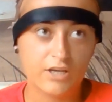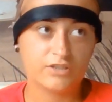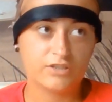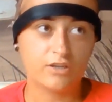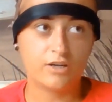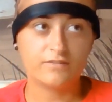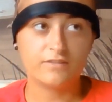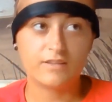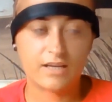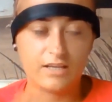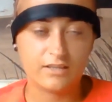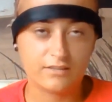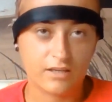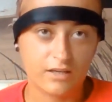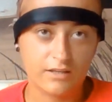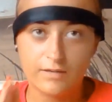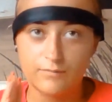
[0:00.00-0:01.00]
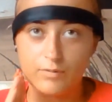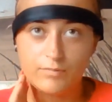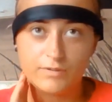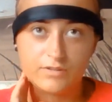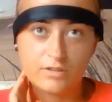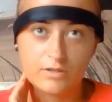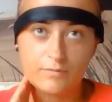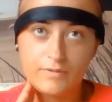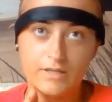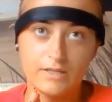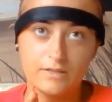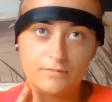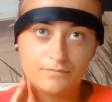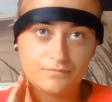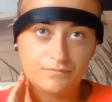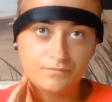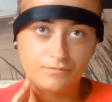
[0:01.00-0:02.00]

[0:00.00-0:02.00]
So after that done, that probably took about